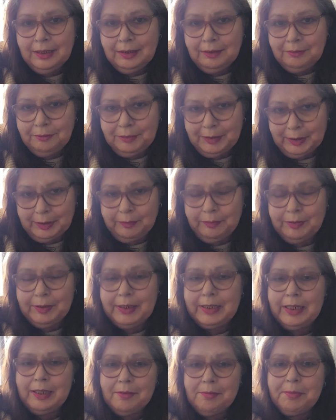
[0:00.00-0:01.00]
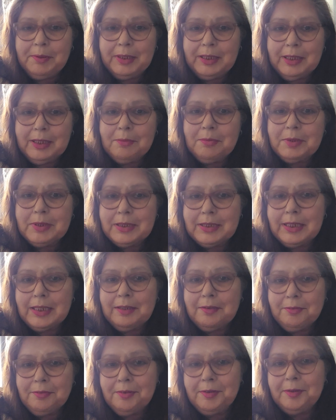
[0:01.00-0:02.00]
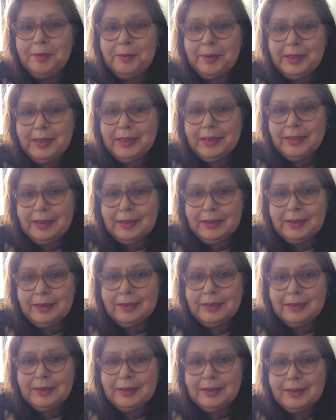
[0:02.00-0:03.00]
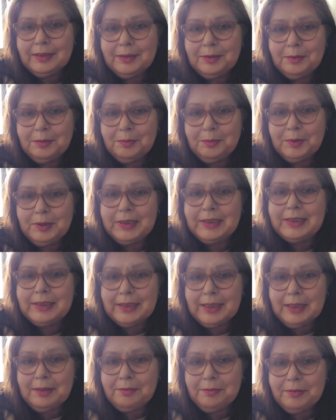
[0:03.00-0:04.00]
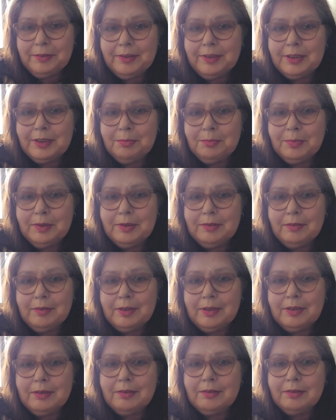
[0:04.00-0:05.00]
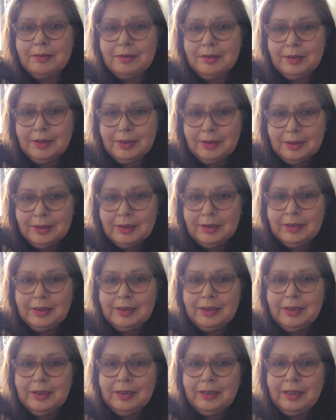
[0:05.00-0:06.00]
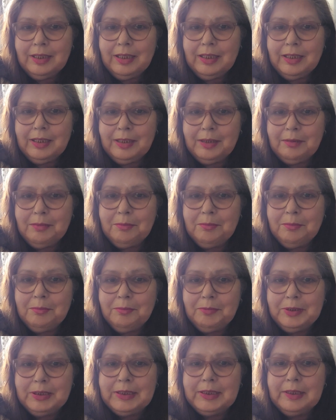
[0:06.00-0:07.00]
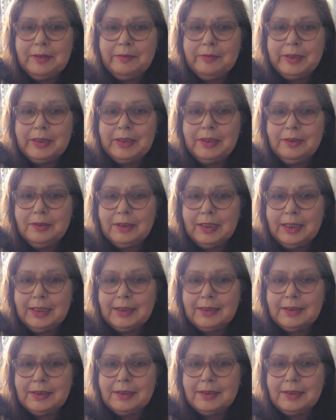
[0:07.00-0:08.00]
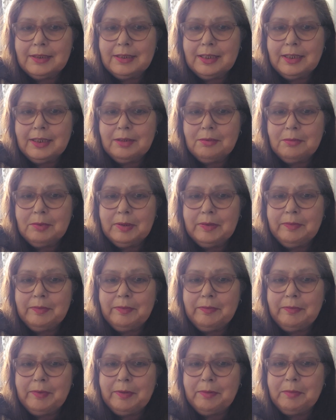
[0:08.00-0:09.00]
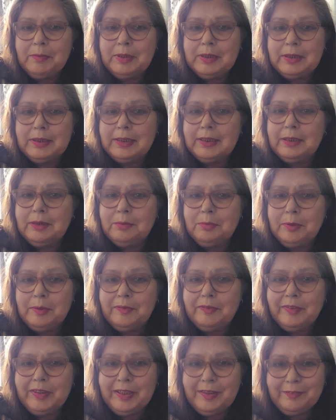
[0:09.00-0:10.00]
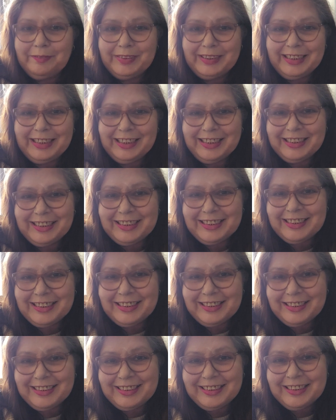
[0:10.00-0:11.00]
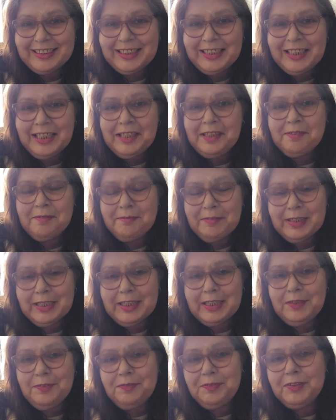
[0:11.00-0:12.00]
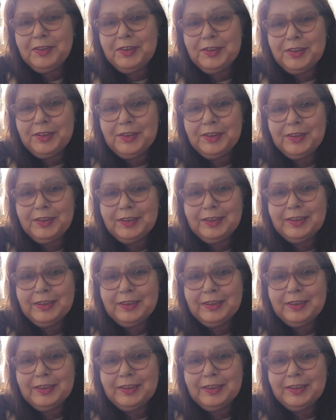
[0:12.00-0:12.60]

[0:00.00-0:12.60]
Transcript: thankfully I've been able to get through it, and once I get through tomorrow, the cervical cancer's dealt with, and then we'll deal with the other cancers. Thank you for